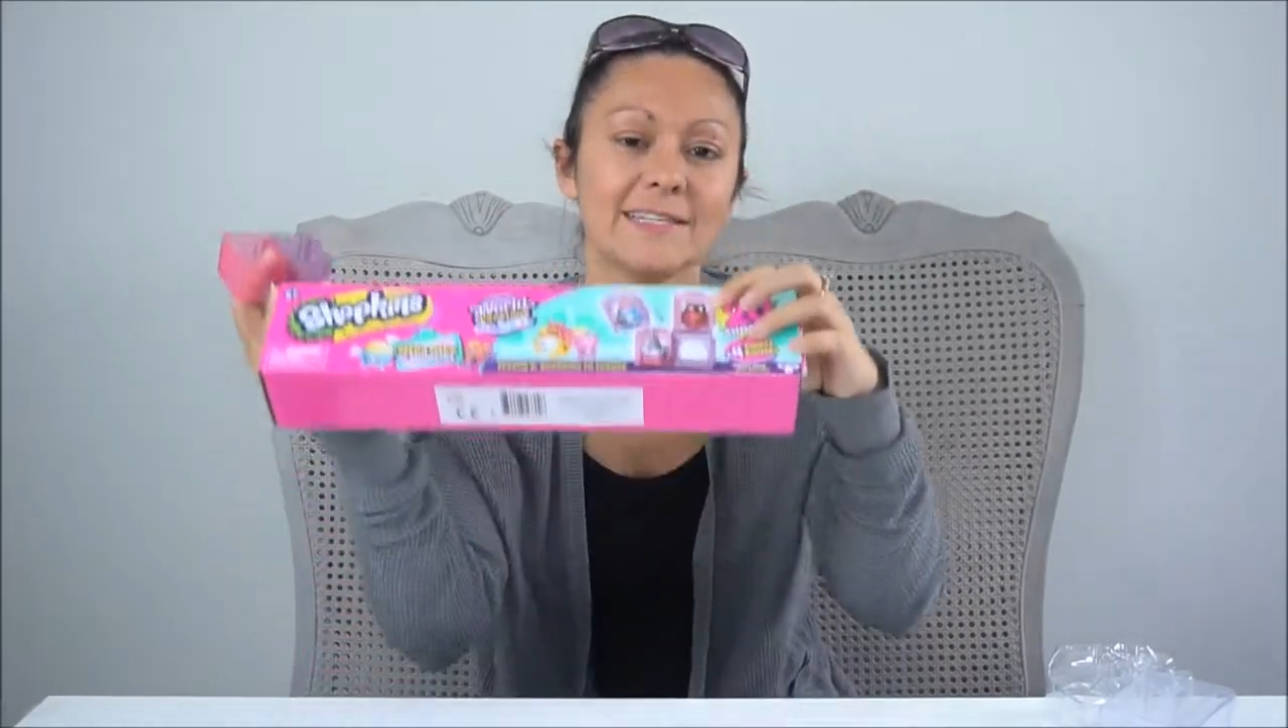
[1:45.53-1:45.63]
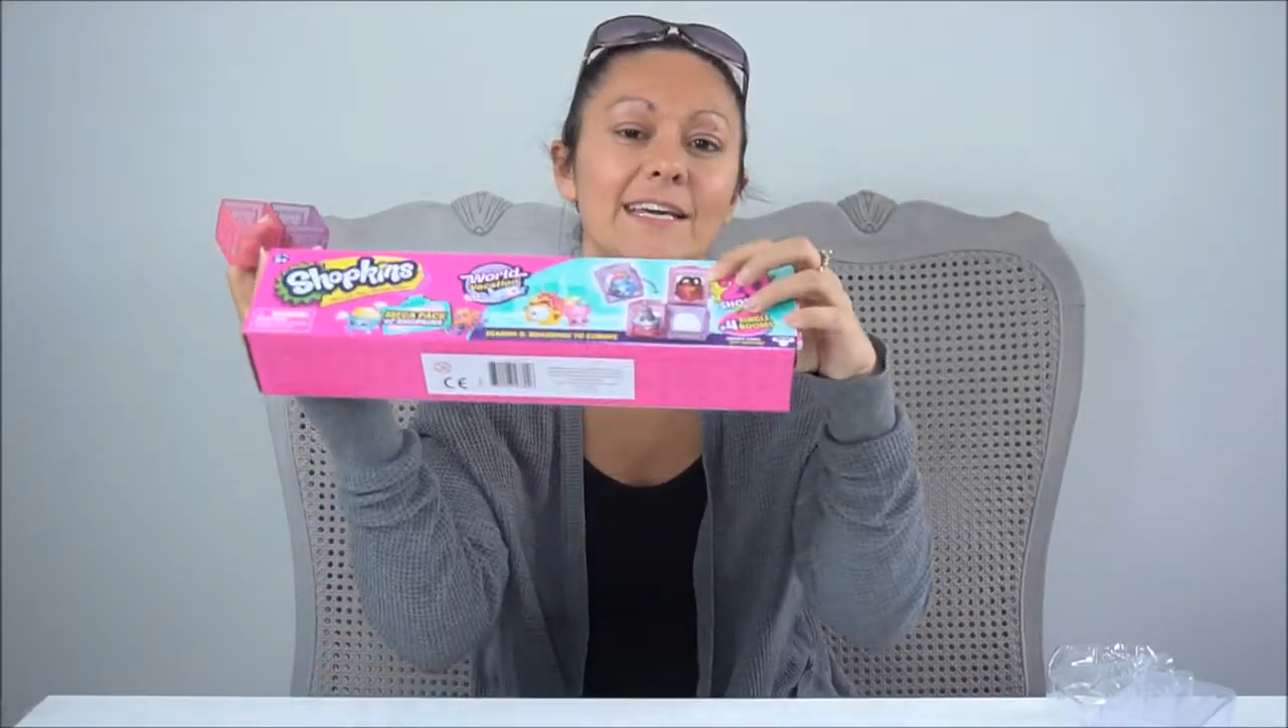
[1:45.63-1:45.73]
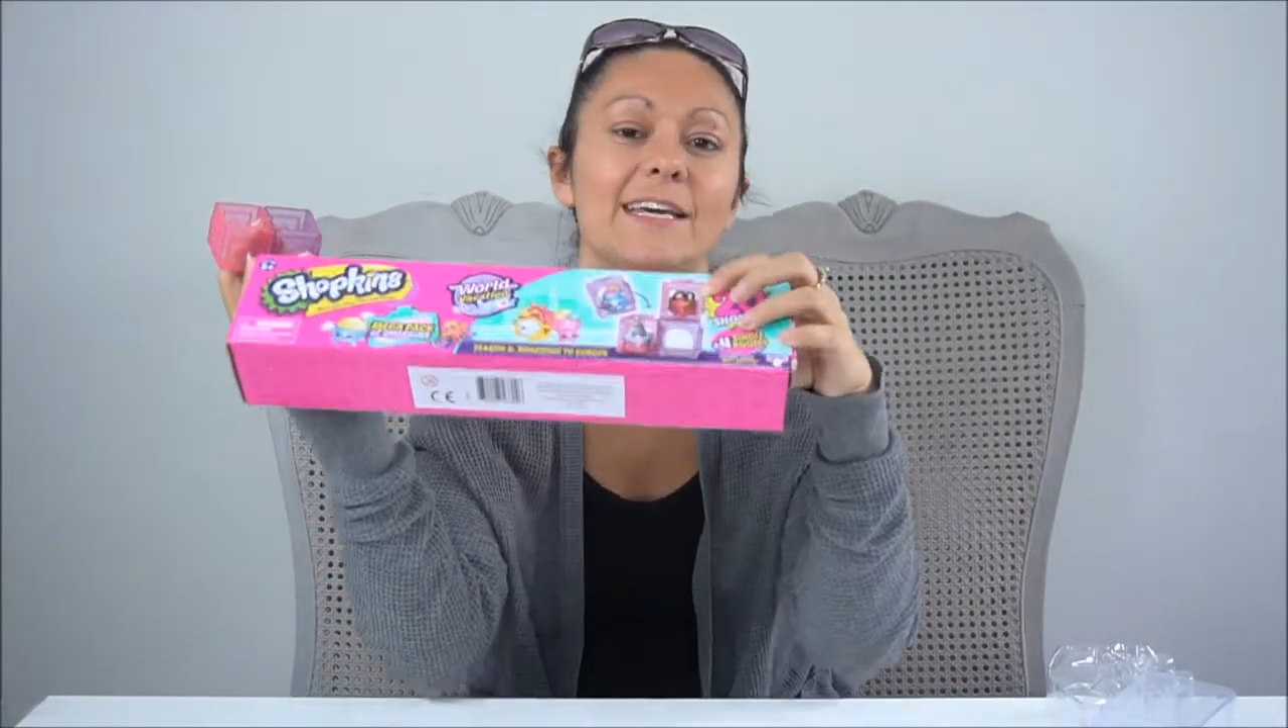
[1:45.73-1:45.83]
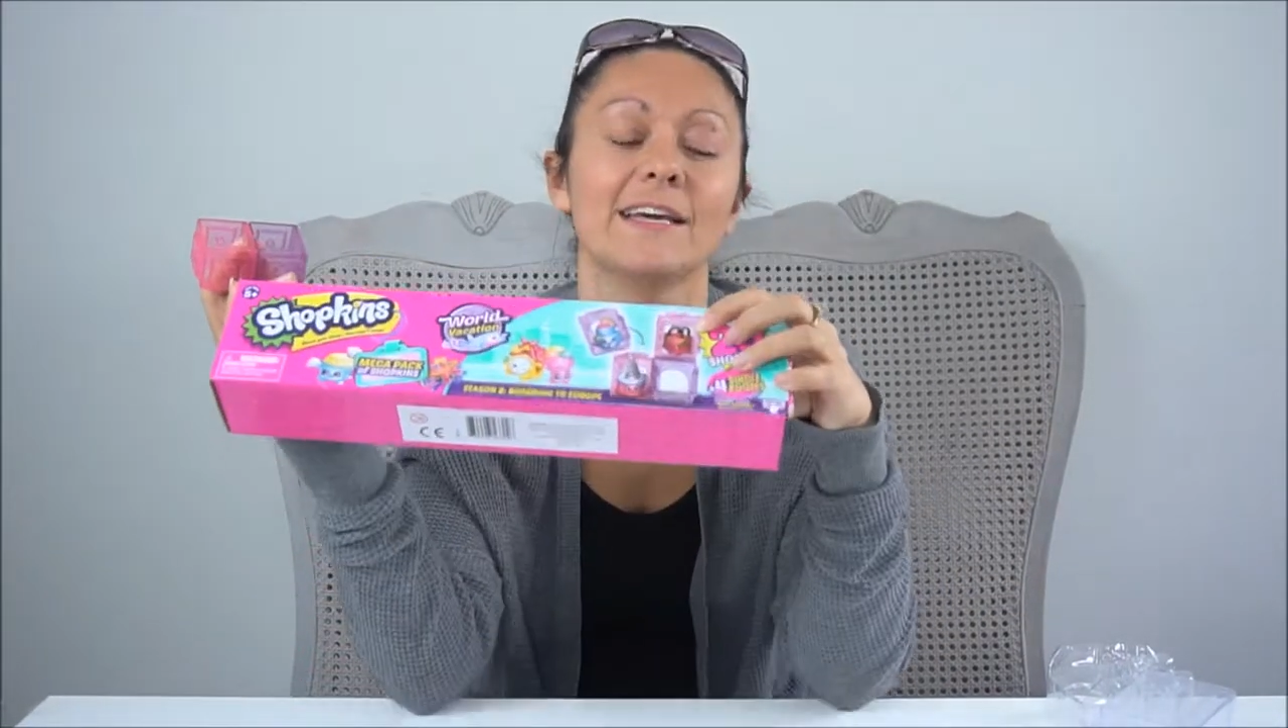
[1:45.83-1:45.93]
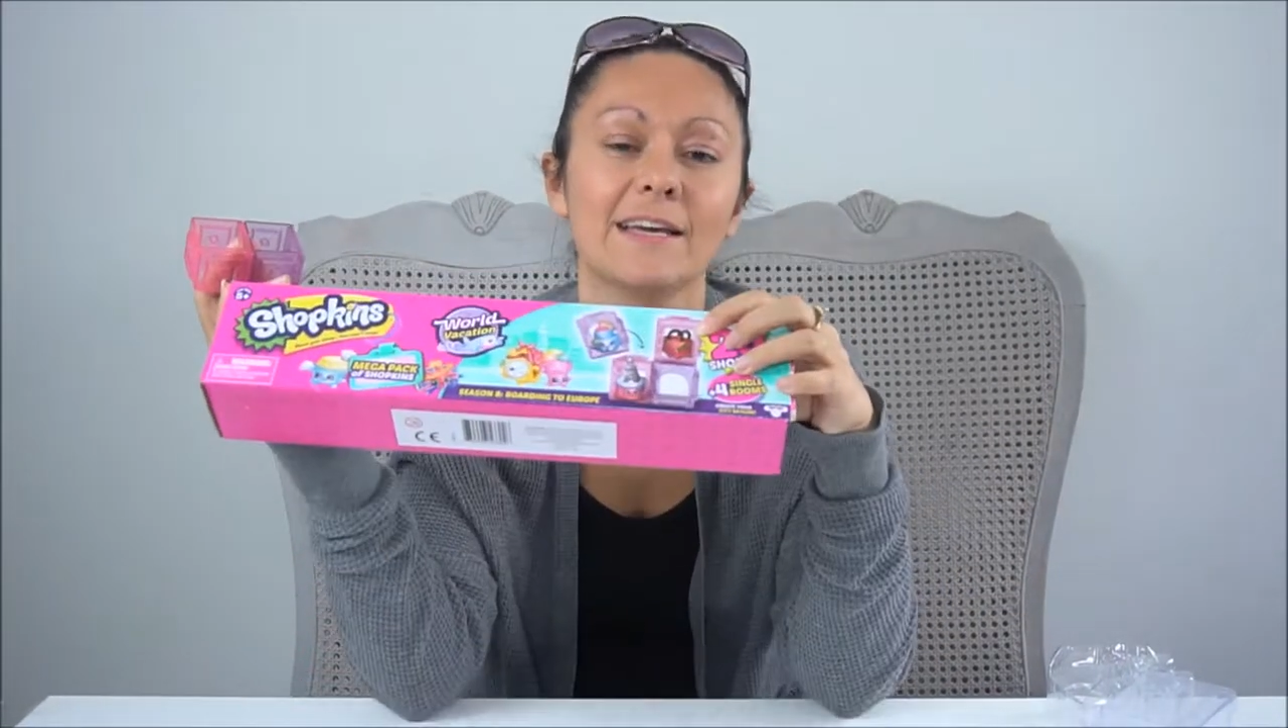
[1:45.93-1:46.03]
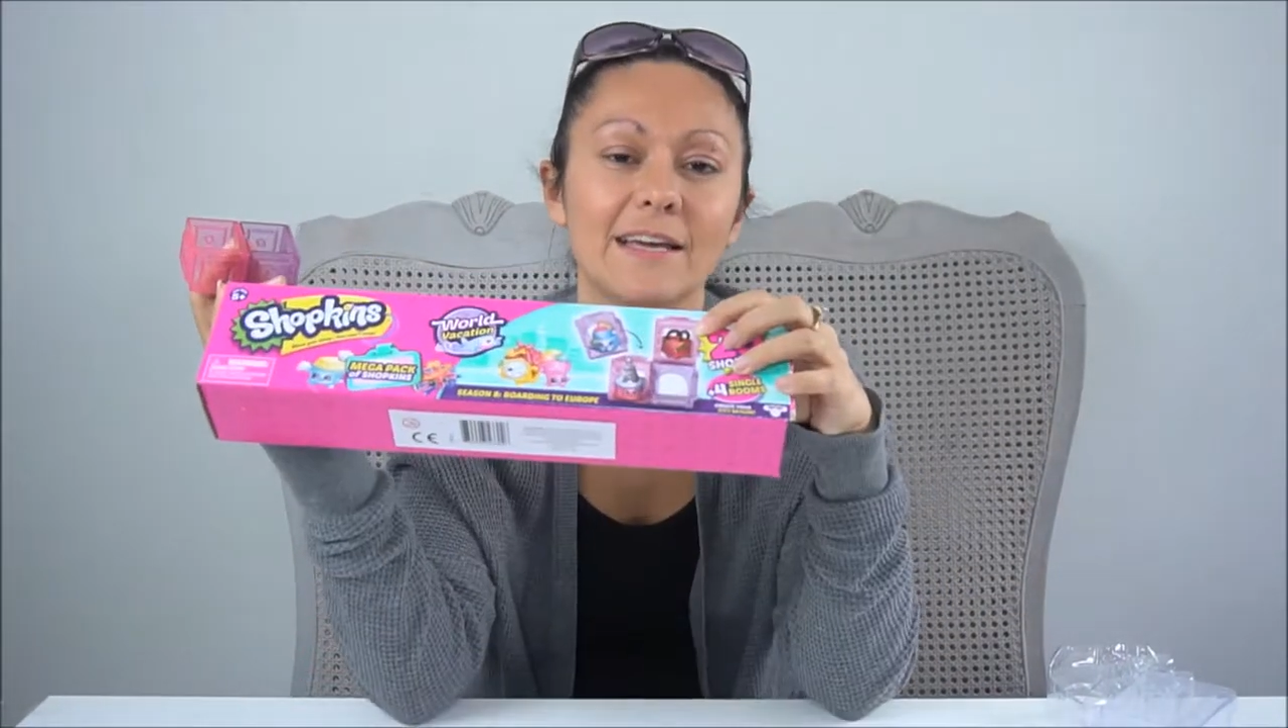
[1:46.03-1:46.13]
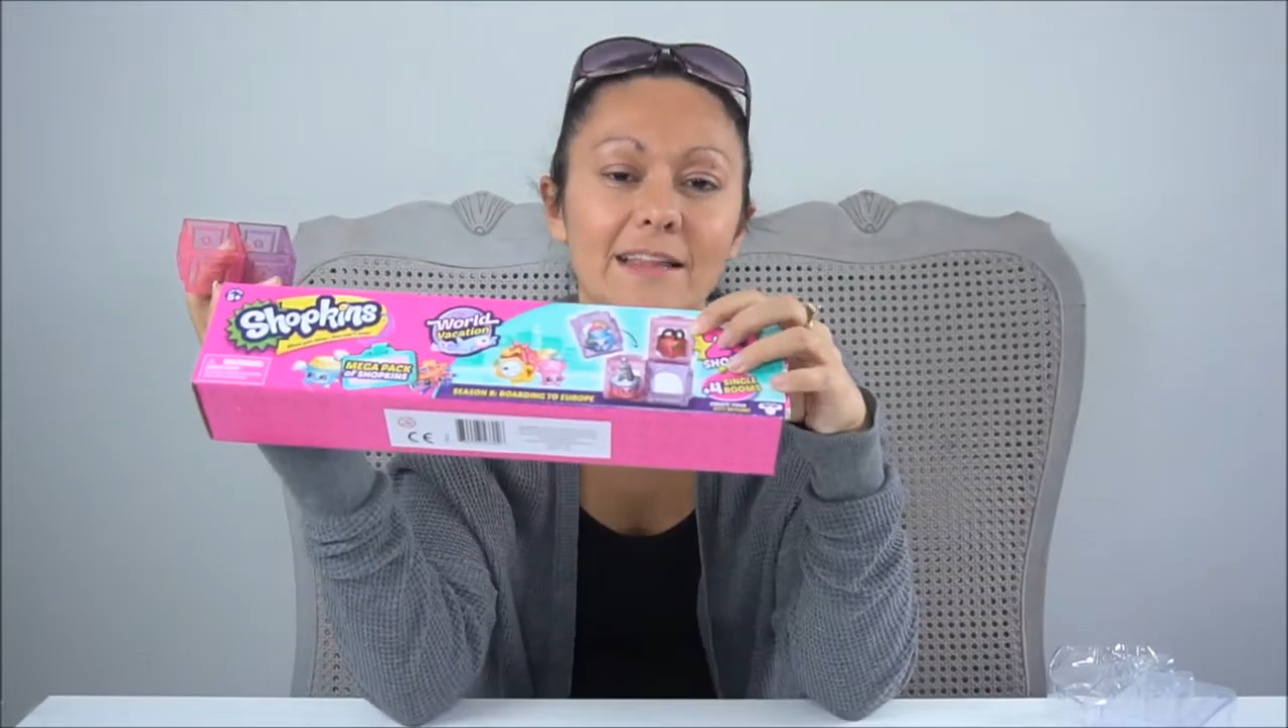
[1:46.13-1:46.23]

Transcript: see